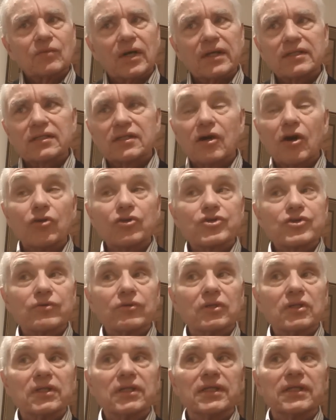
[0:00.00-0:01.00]

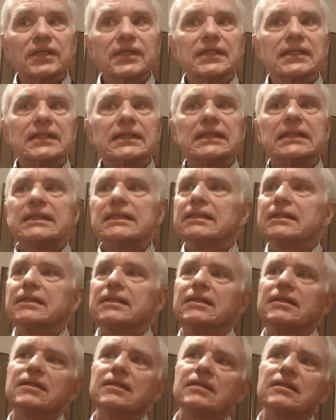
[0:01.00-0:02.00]
culturally
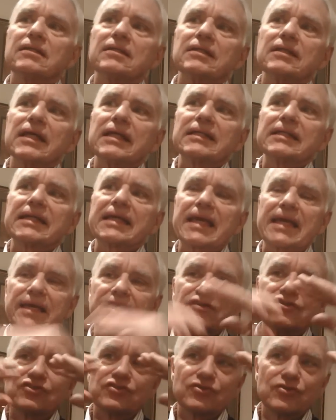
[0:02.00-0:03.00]

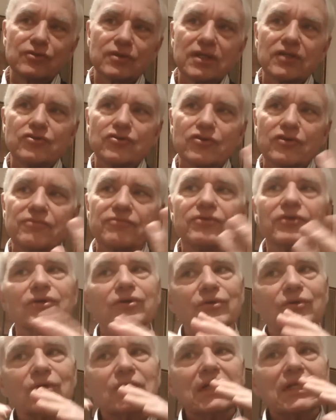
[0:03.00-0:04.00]
encased in your
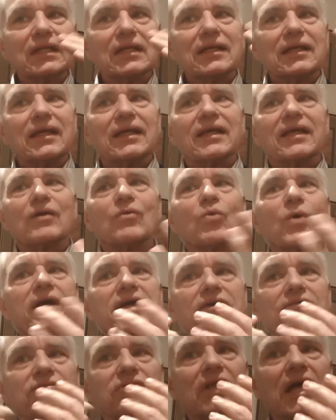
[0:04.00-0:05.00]
view in a way
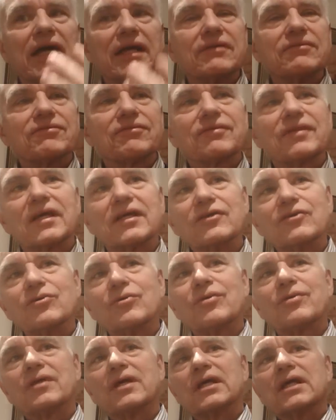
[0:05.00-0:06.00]
of life that you
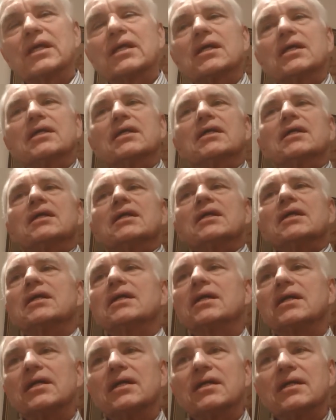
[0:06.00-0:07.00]
think
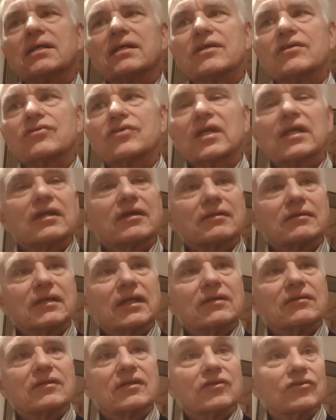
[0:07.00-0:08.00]
is
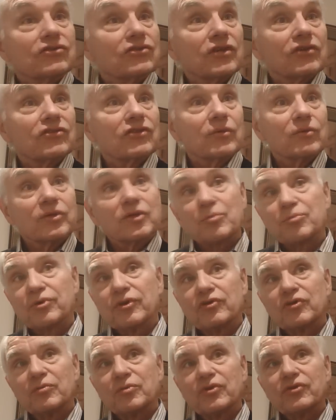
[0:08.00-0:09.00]
inconsistent with the
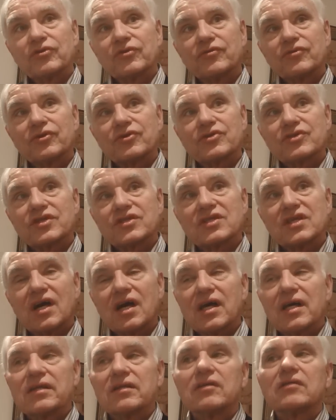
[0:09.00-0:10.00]
principles of your
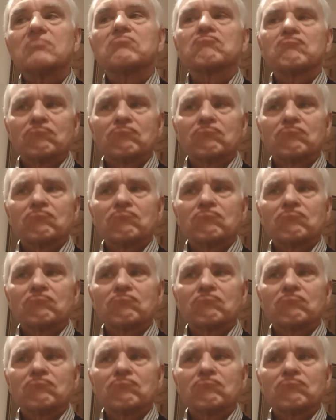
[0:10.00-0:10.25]
society.